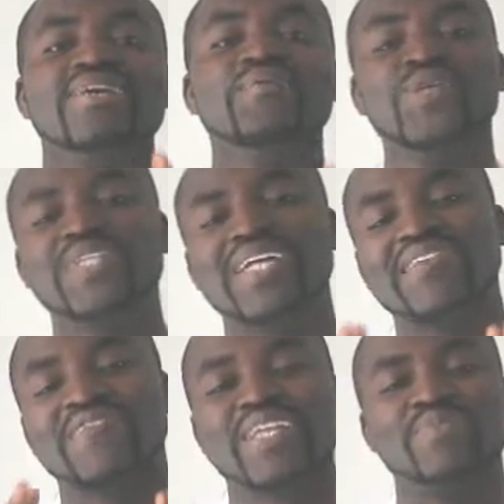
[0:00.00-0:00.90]
Then we looked
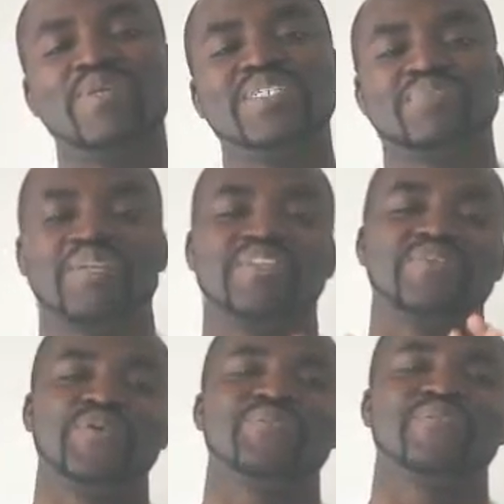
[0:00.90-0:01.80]
at Philippians chapter
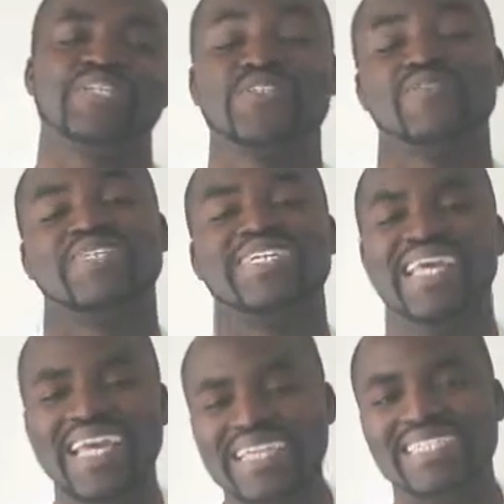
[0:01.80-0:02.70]
3 verse 7 and
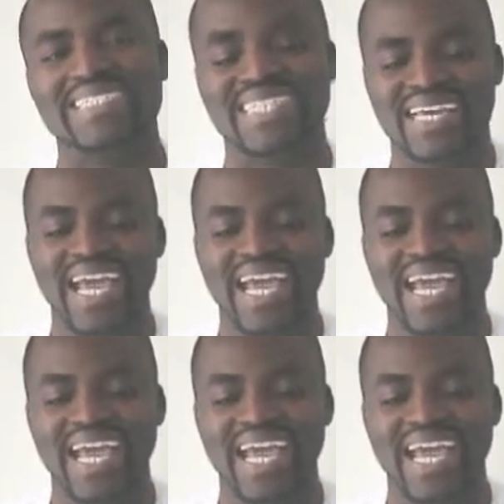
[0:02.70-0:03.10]
8.